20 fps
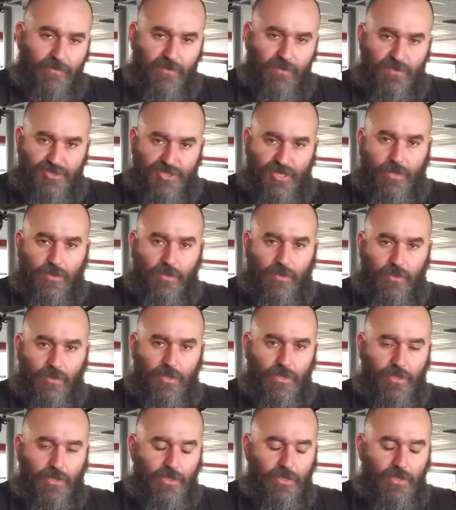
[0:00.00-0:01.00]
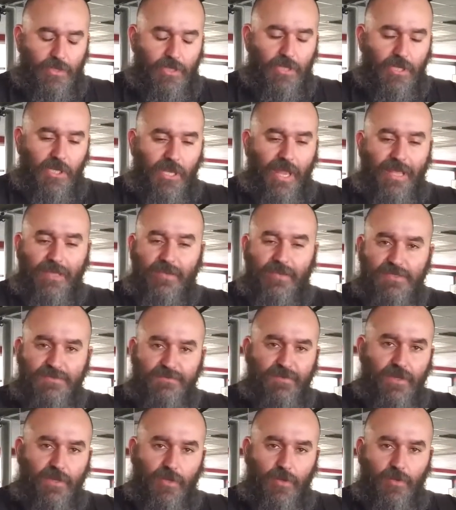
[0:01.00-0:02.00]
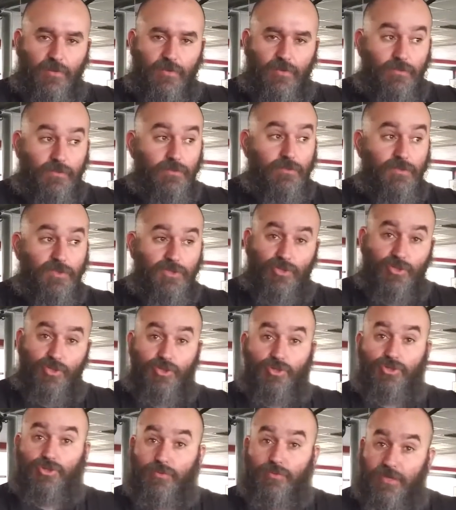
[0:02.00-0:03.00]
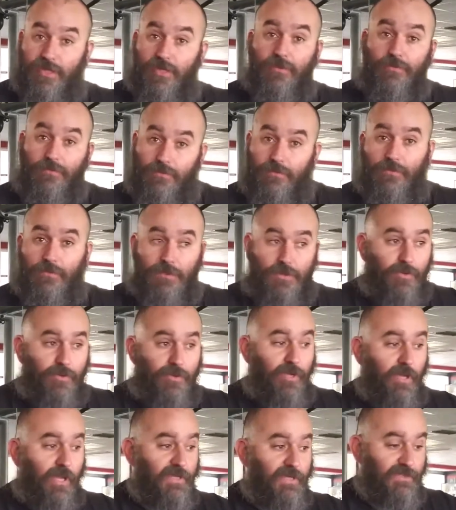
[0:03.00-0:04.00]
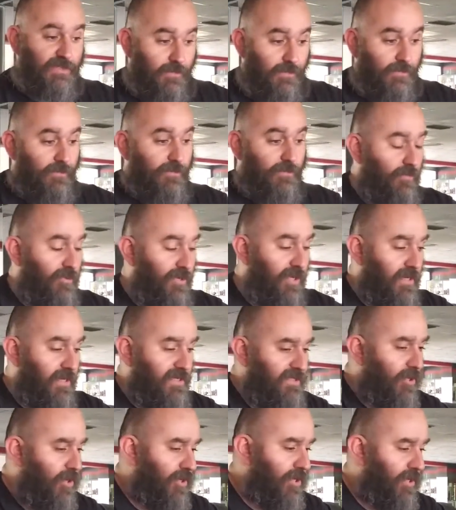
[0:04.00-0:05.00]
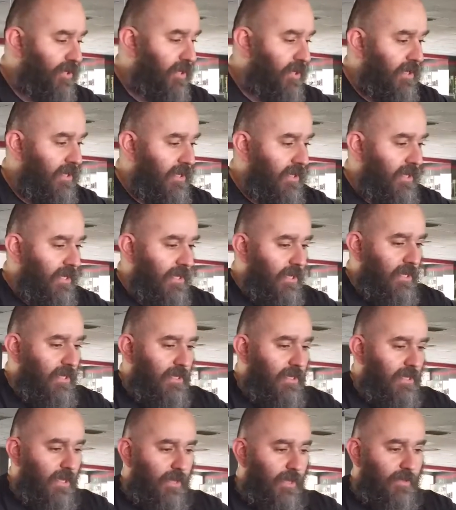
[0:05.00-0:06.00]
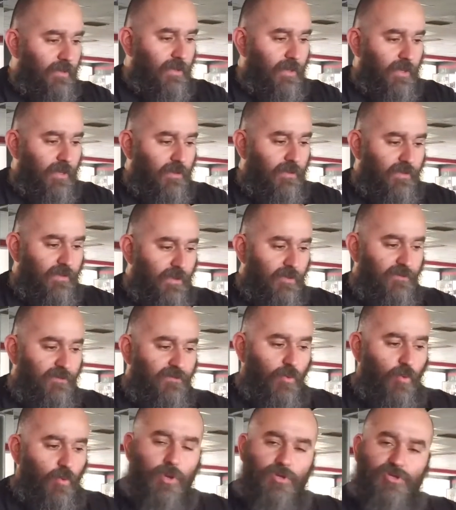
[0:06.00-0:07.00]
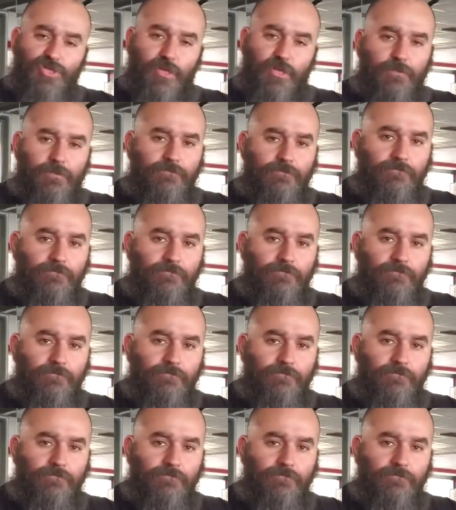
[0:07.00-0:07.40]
to the channel, like this video, so YouTube can realize that we're getting started. And thank you for watching.